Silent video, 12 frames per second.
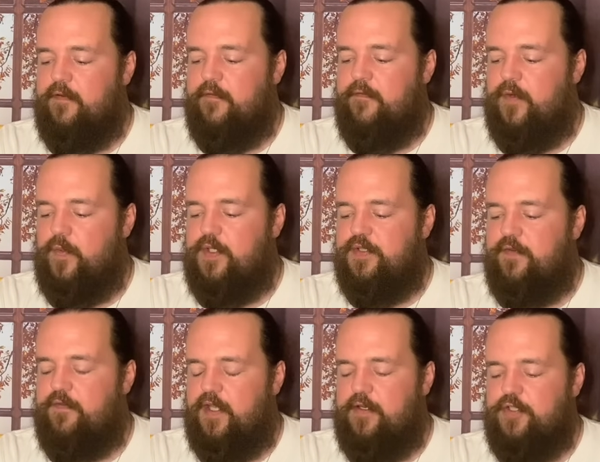Focus
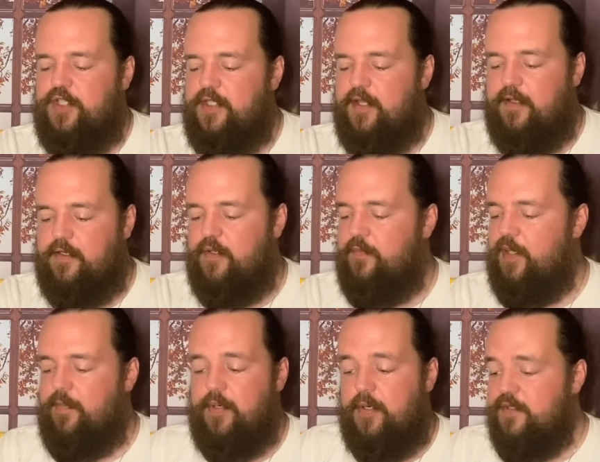of energy. That could be a
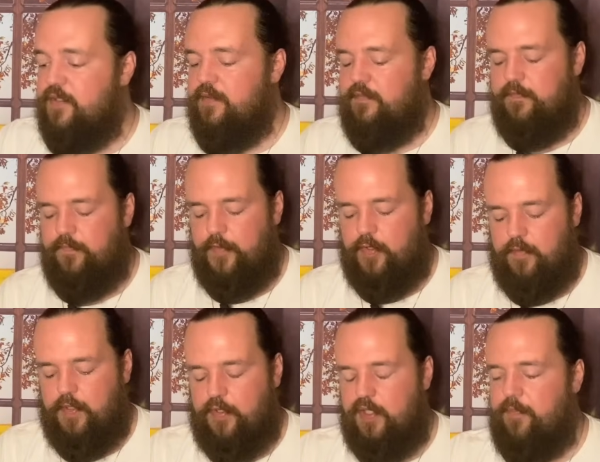person. All
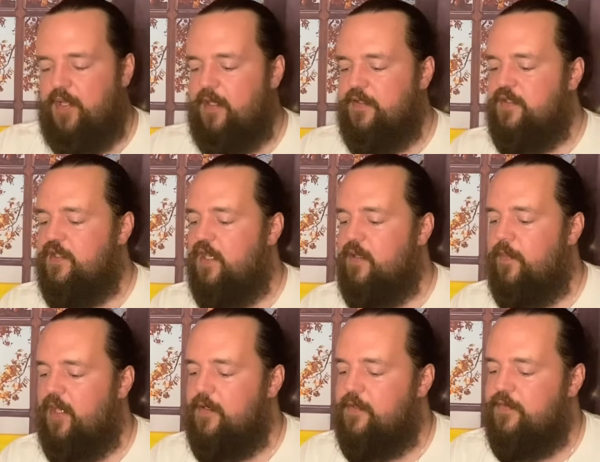really depends. King of
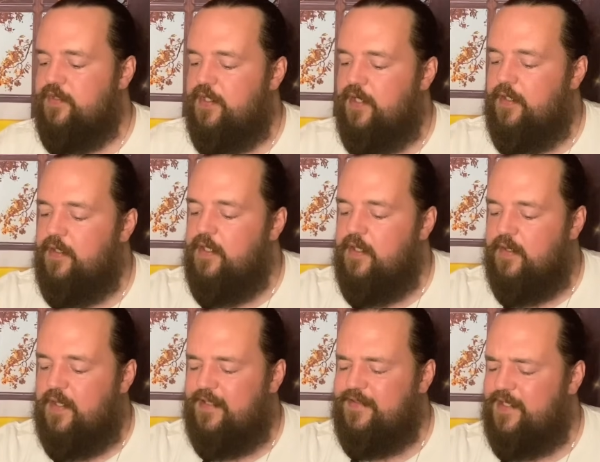Pentacles here.
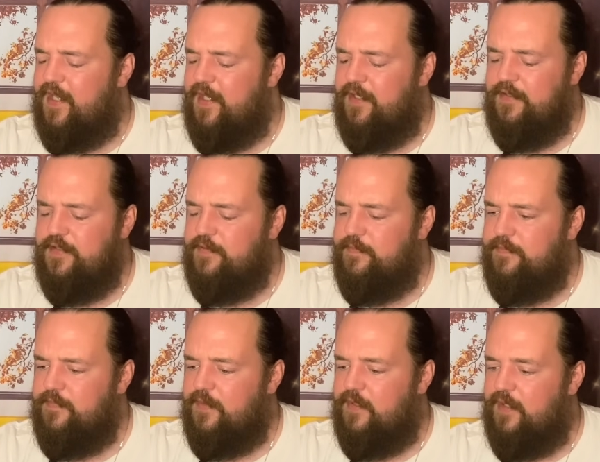Lots of kings.
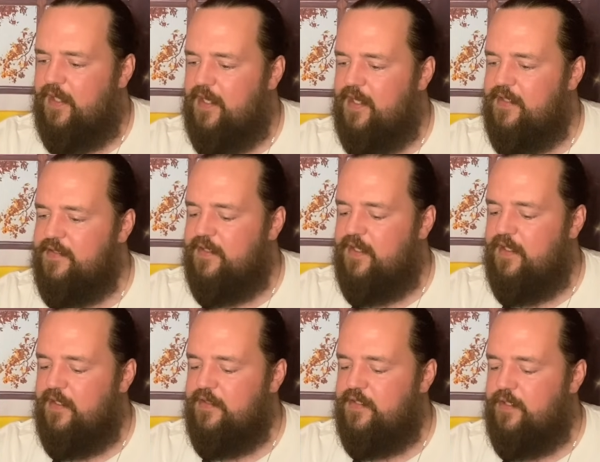Lots of
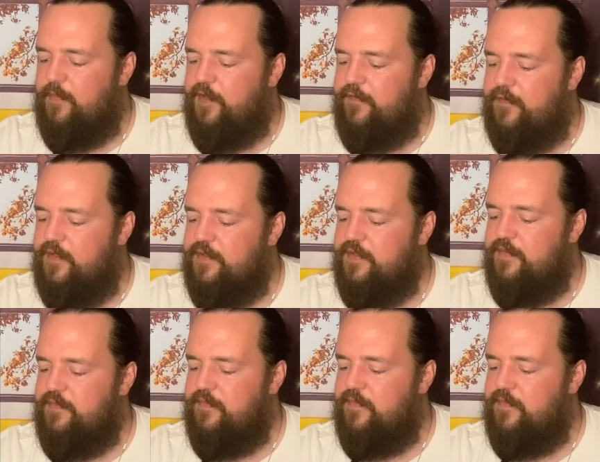kings here, my friends.